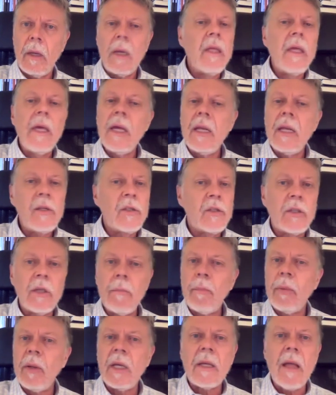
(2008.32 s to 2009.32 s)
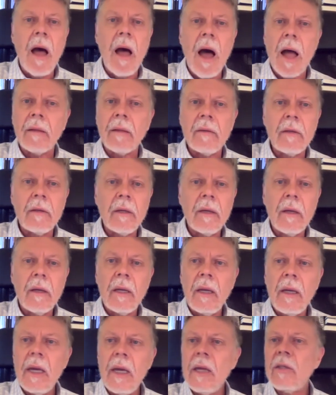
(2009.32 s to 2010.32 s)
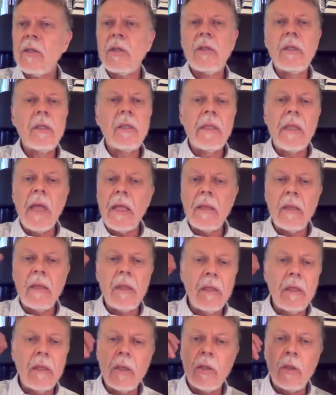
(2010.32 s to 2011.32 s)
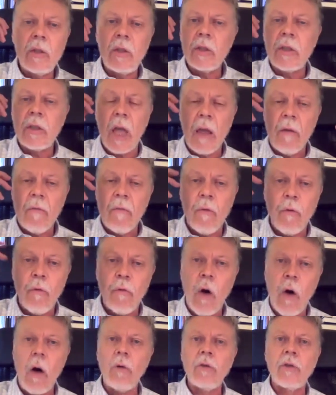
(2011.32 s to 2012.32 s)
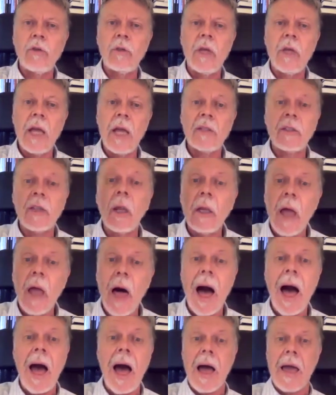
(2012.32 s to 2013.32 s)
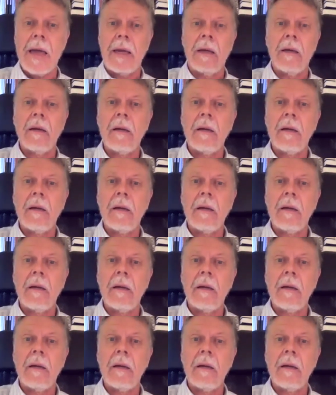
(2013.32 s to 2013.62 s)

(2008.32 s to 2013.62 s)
It is simply not. This is just a false, it's a lie.